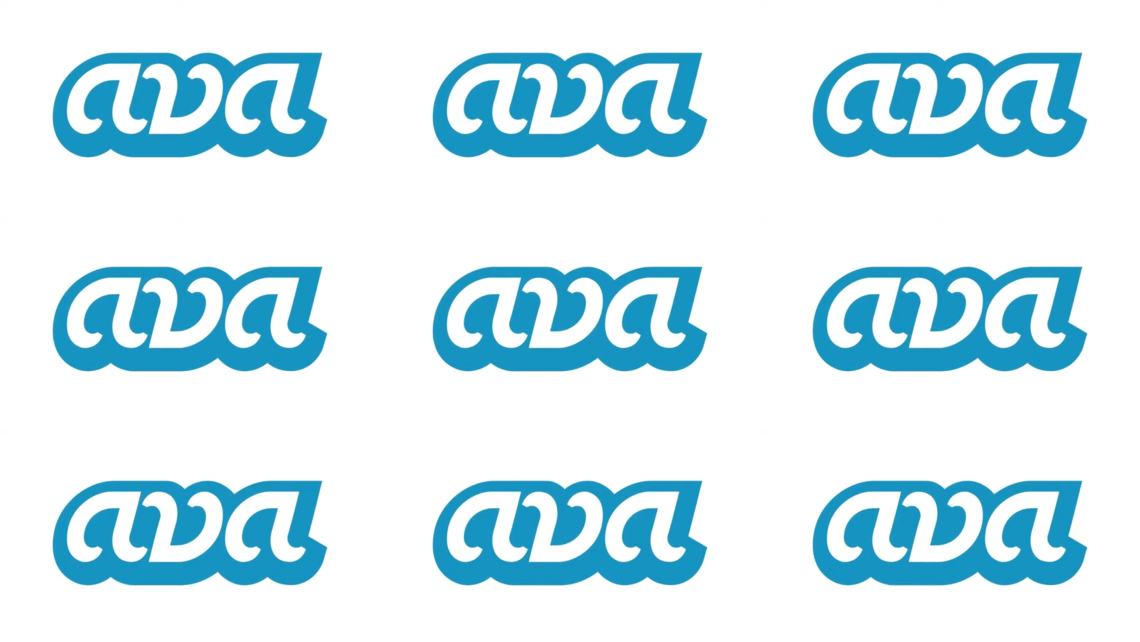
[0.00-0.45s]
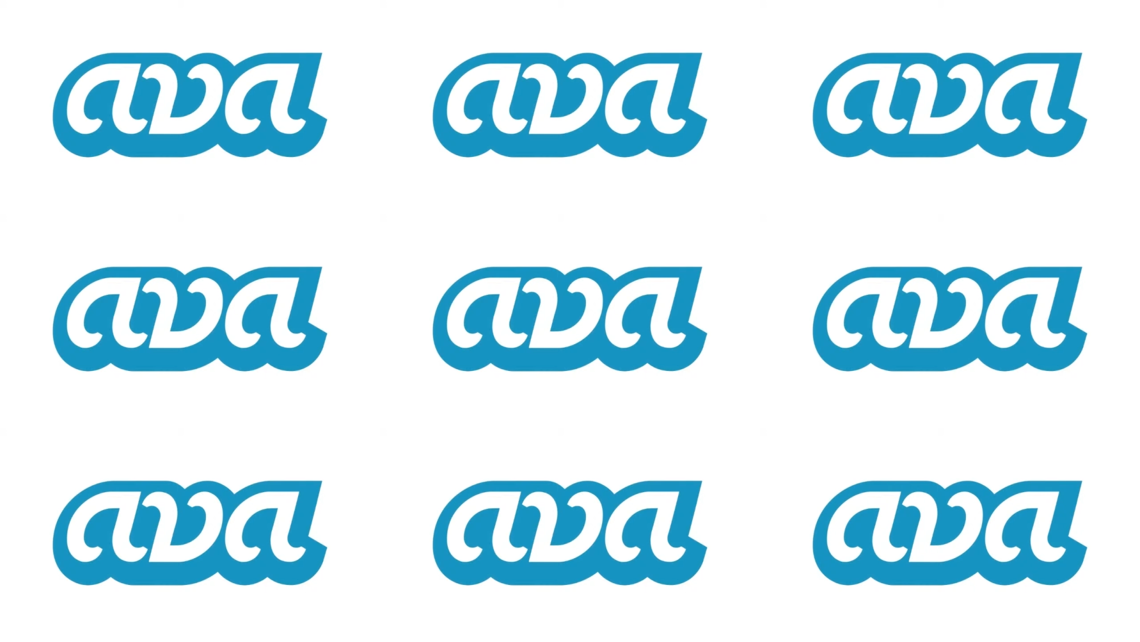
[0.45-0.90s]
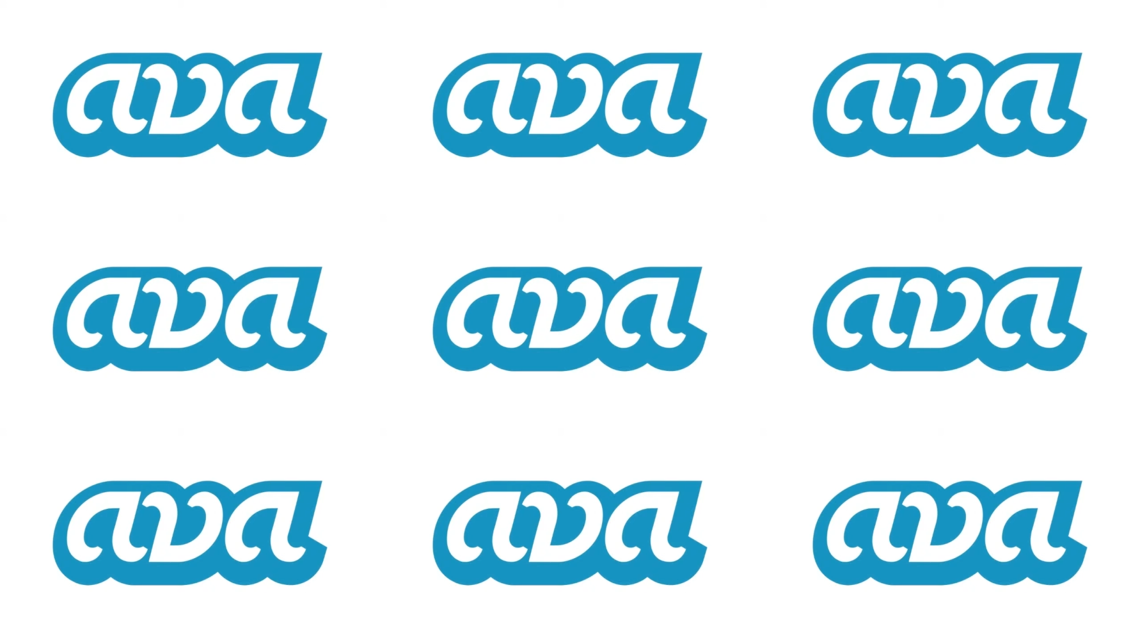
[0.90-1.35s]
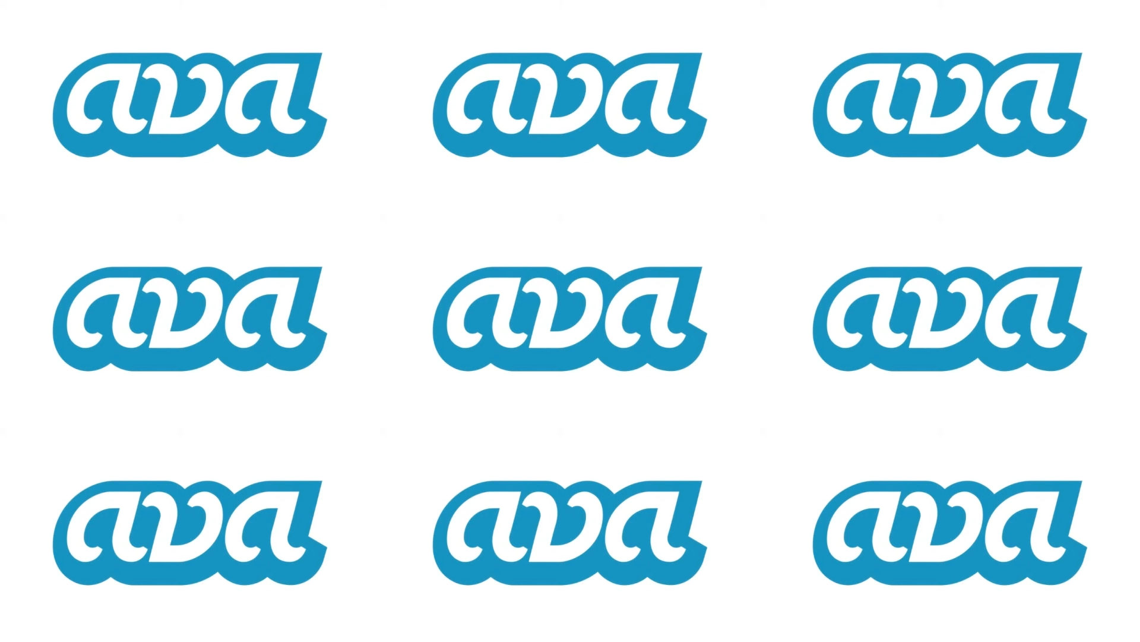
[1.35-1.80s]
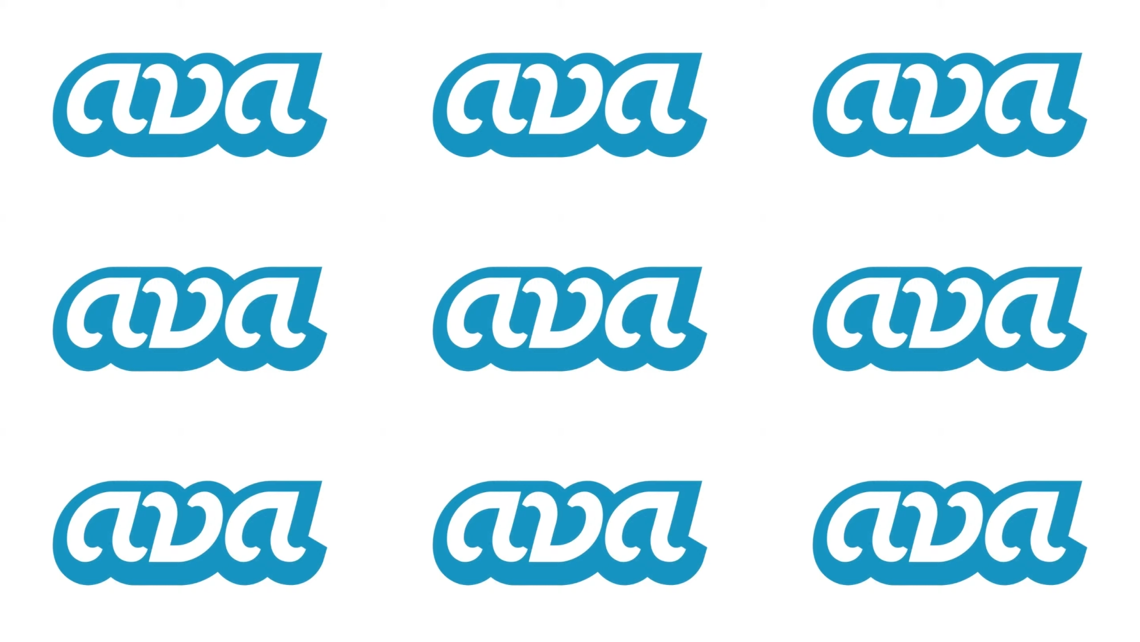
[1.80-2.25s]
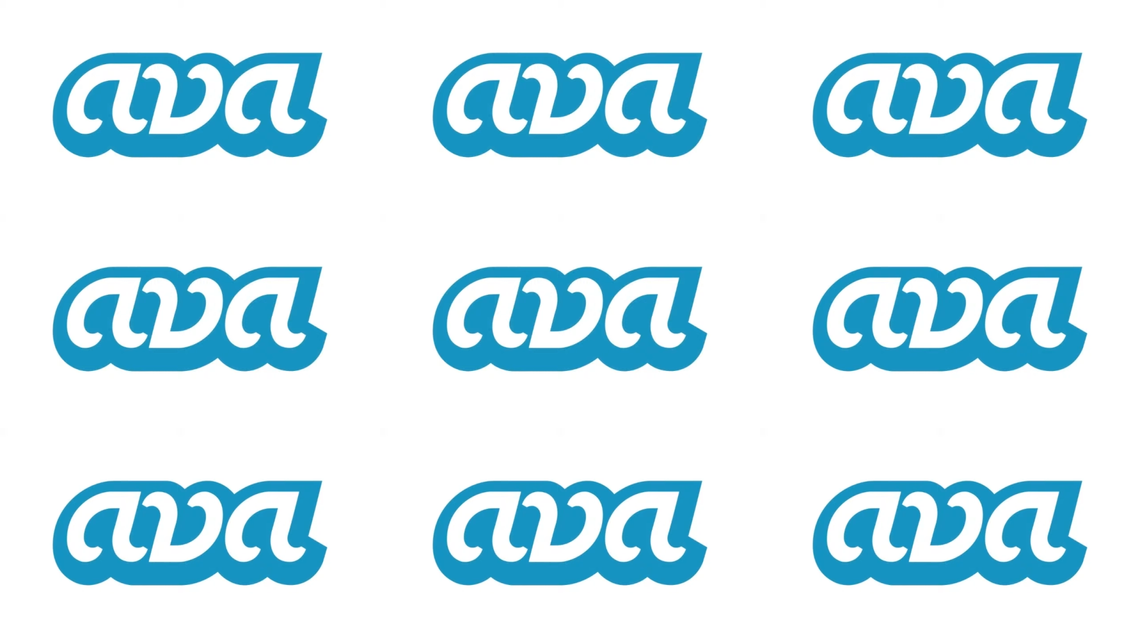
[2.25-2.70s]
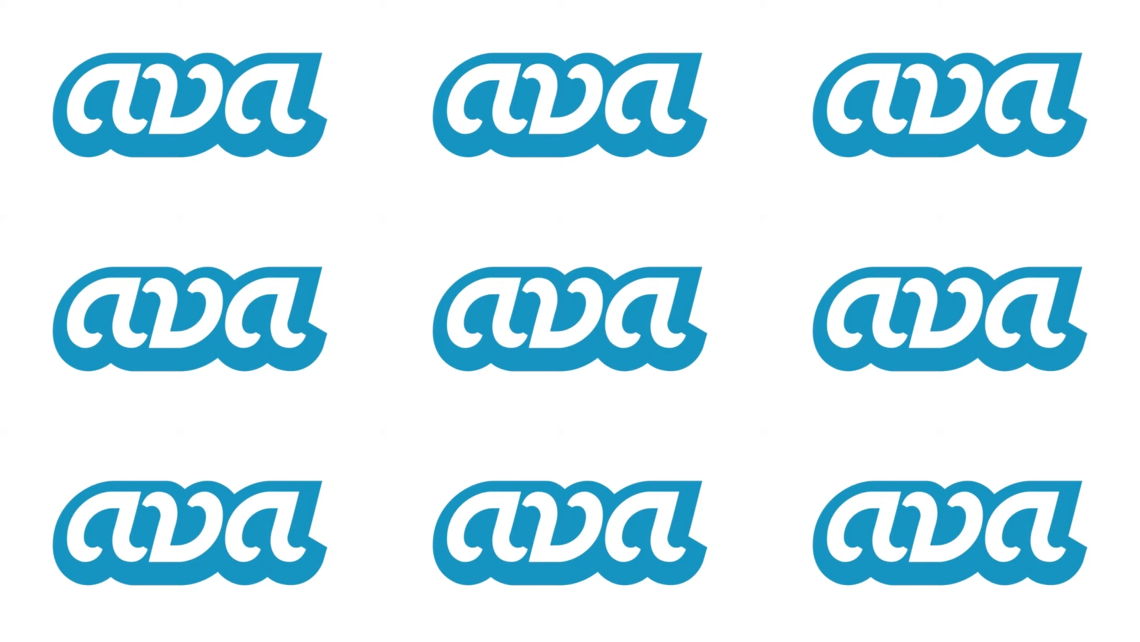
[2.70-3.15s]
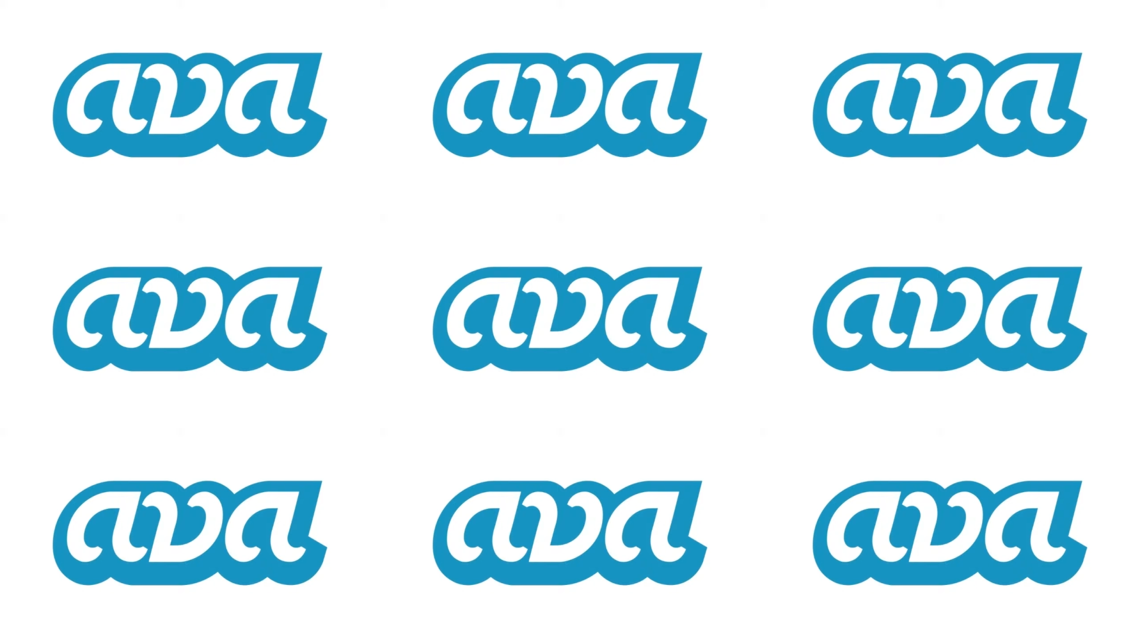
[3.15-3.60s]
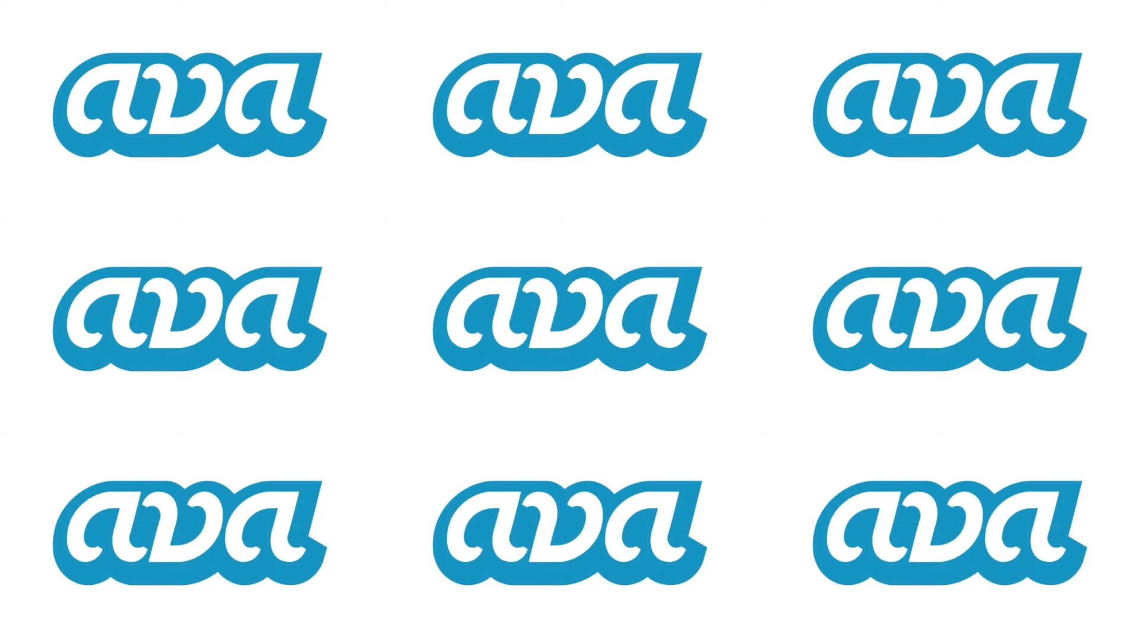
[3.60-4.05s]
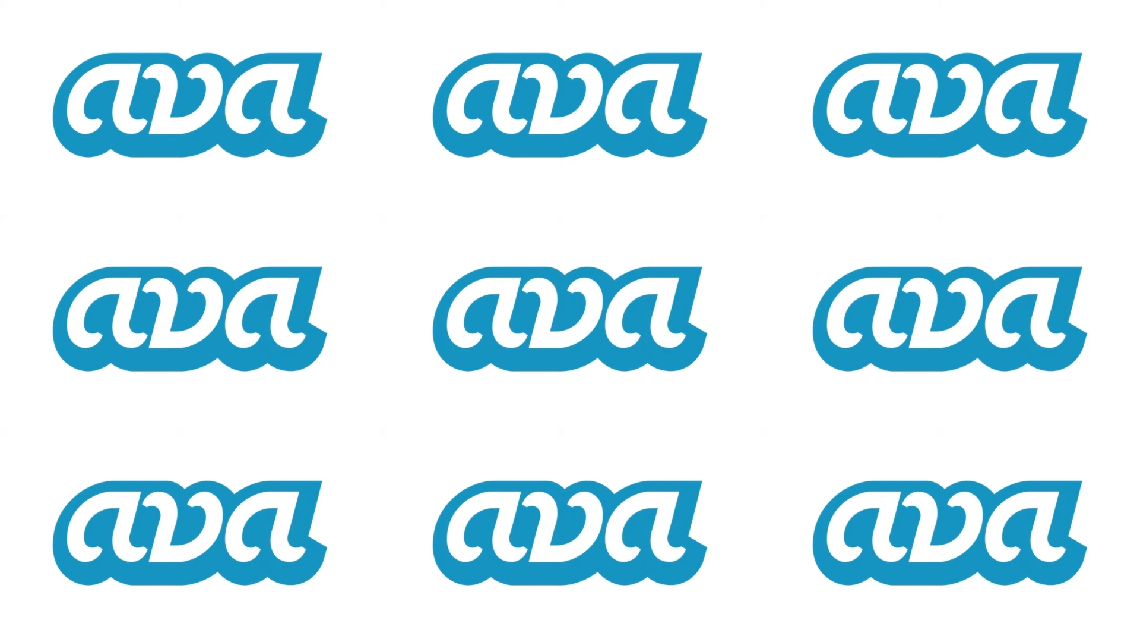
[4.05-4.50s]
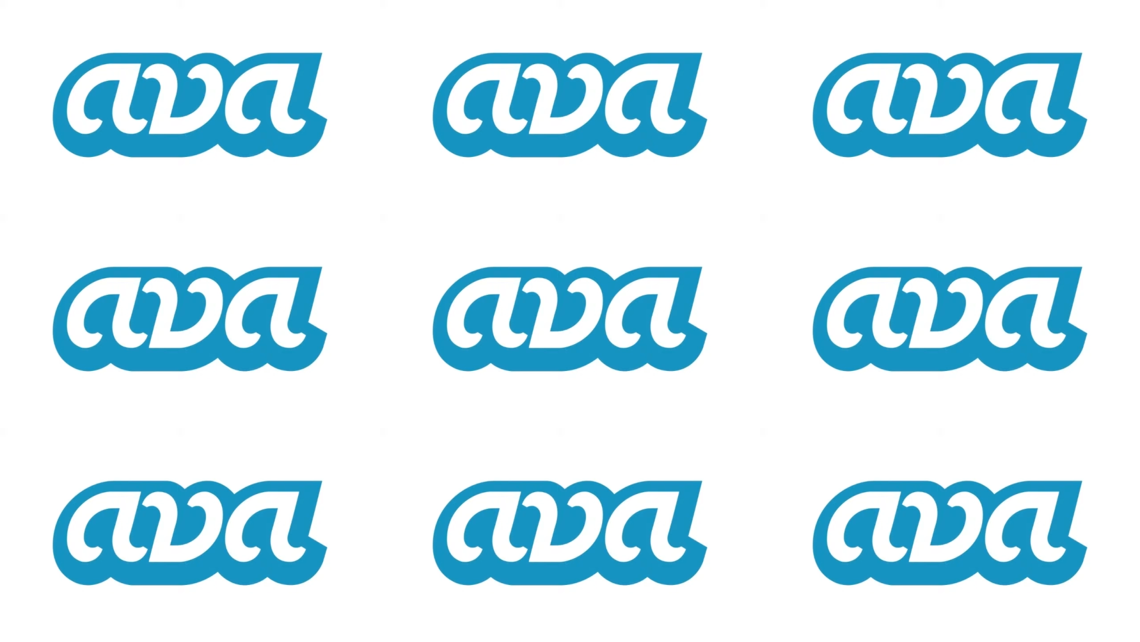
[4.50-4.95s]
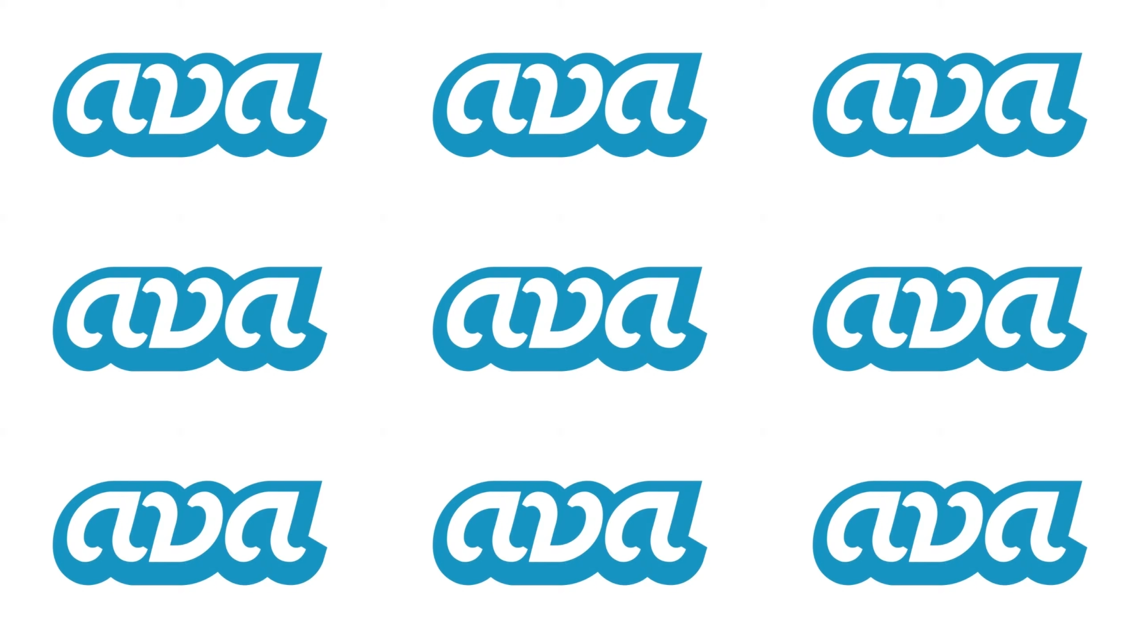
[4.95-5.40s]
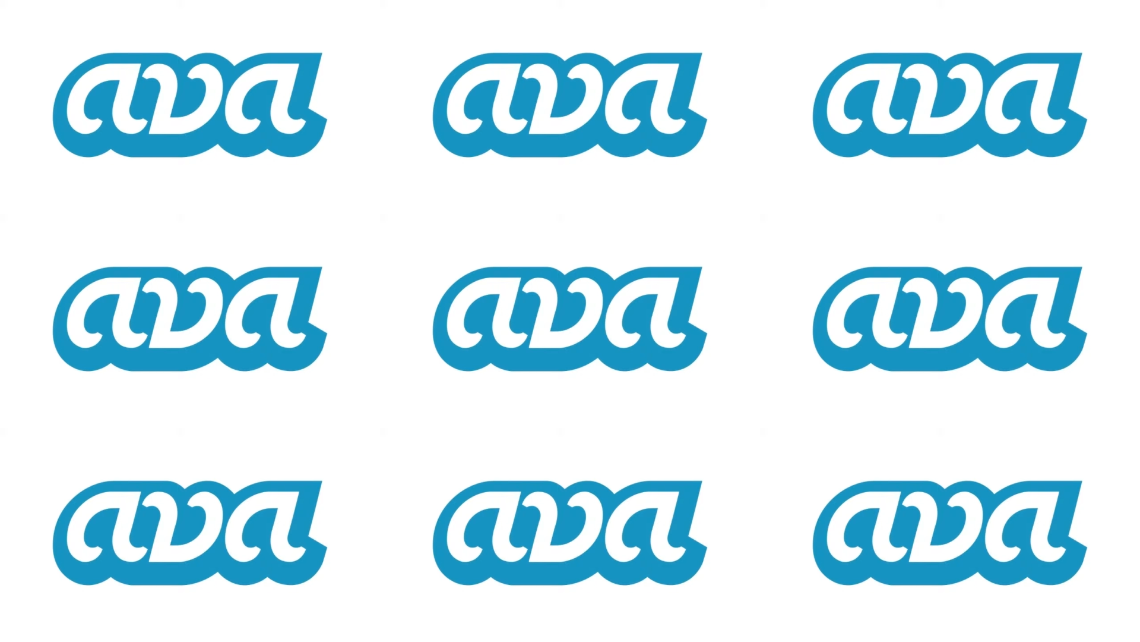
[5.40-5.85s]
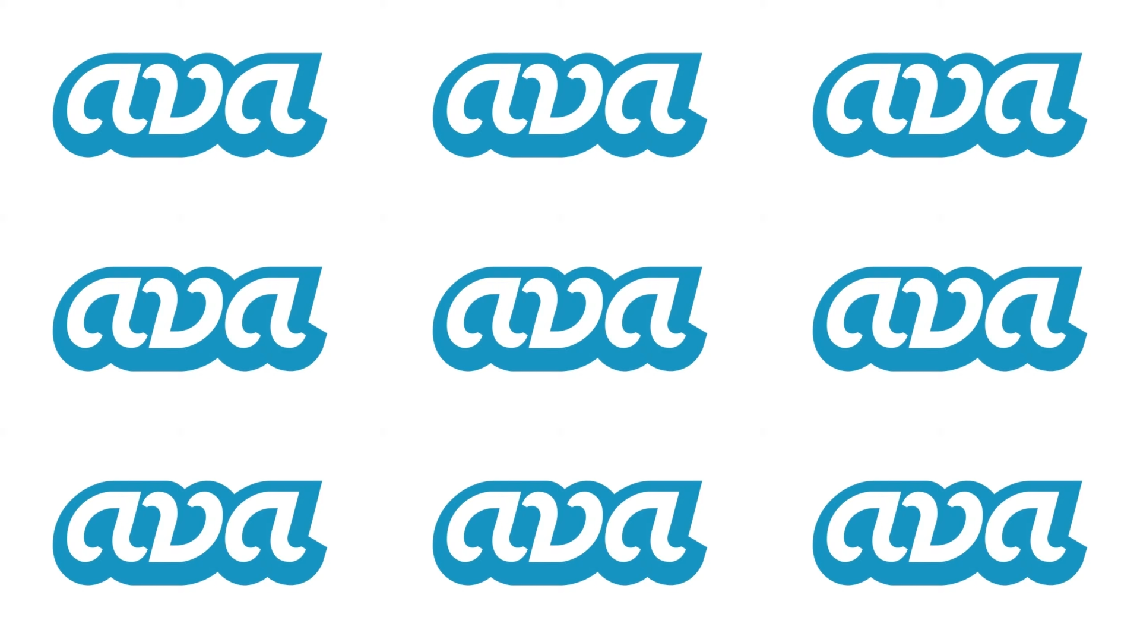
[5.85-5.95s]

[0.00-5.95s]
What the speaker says: (no speaker visible)